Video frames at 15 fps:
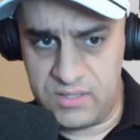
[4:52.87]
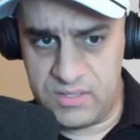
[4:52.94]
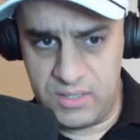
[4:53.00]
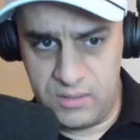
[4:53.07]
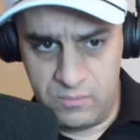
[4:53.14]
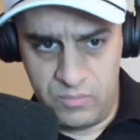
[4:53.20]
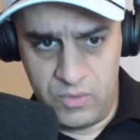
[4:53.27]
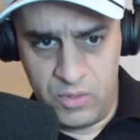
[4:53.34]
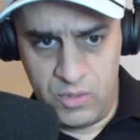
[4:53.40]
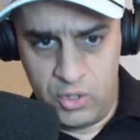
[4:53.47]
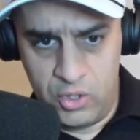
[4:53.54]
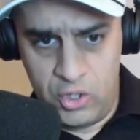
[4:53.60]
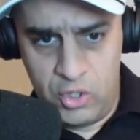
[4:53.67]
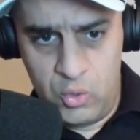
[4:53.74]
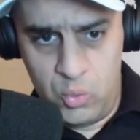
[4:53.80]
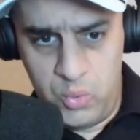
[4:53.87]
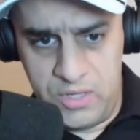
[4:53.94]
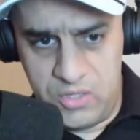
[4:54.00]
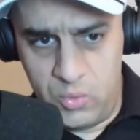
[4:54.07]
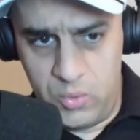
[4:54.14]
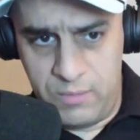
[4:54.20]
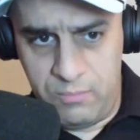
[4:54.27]
It's a
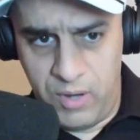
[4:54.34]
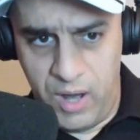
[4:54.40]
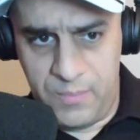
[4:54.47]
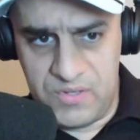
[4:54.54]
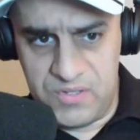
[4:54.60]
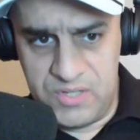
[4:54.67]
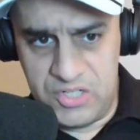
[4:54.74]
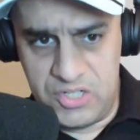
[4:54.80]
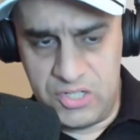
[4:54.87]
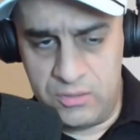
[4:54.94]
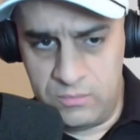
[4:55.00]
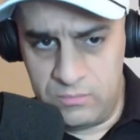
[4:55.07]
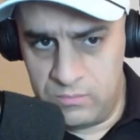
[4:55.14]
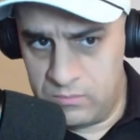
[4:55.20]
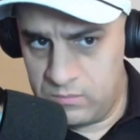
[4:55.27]
week to week proposition.